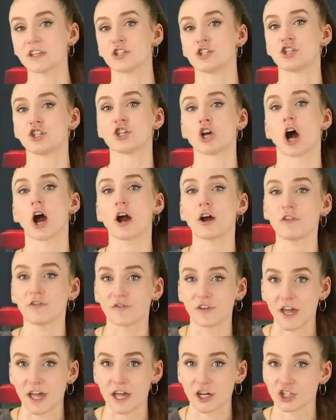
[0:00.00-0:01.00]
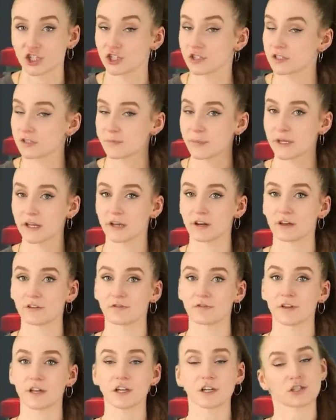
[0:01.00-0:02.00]
the jarfish. Speaking
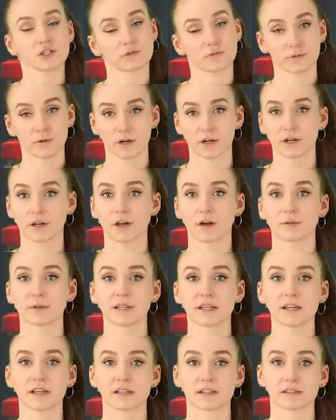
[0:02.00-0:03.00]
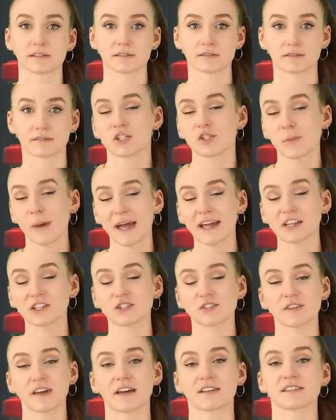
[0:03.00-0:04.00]
of fish, we're gonna go with this. So back in
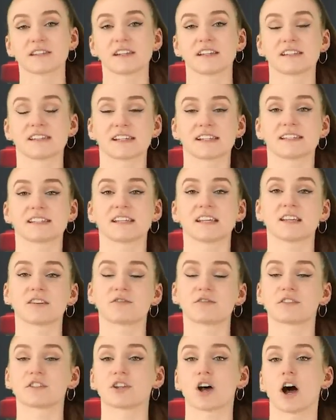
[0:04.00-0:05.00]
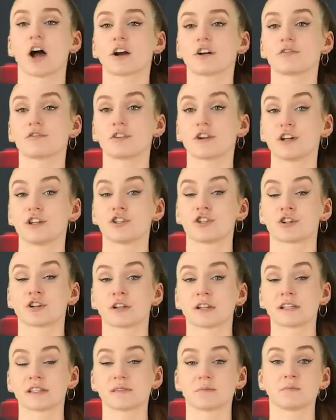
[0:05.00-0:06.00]
2016, photographer and
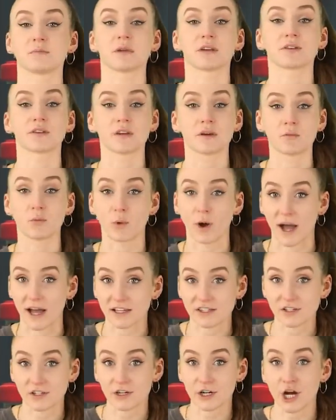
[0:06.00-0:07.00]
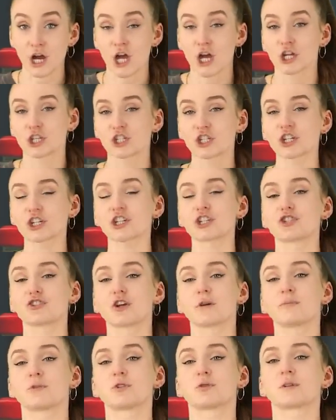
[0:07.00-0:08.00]
journalist Miriam Wazer took a
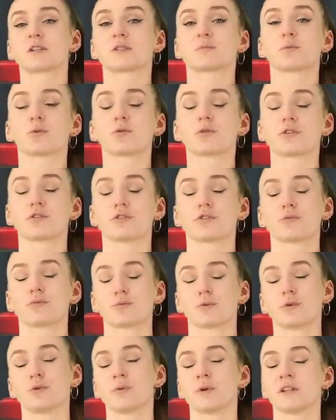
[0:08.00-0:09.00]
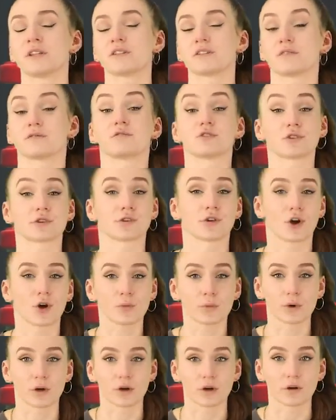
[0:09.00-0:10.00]
trip to explore the ruins of
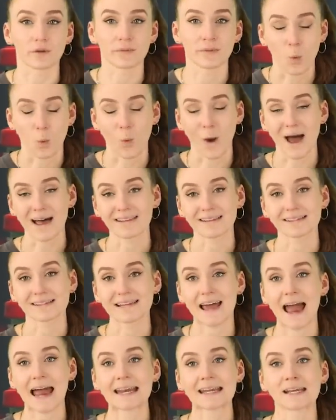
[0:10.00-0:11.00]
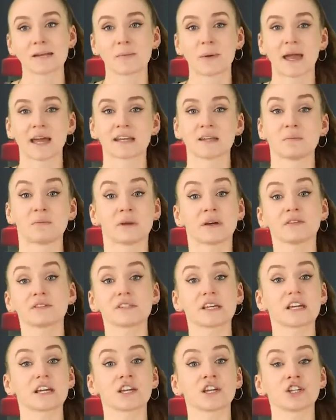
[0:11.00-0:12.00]
Chernobyl. While inside an abandoned
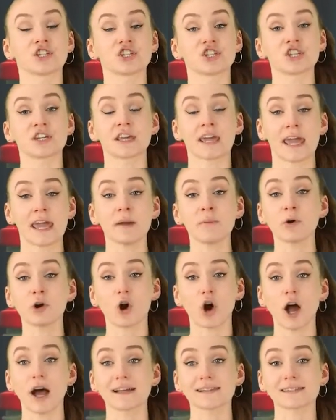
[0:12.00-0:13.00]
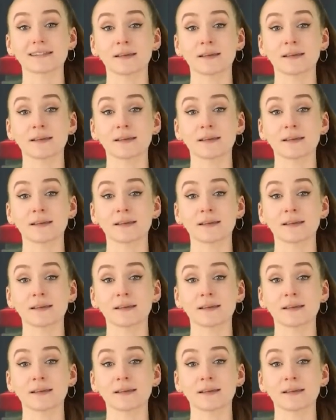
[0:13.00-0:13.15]
building, she came across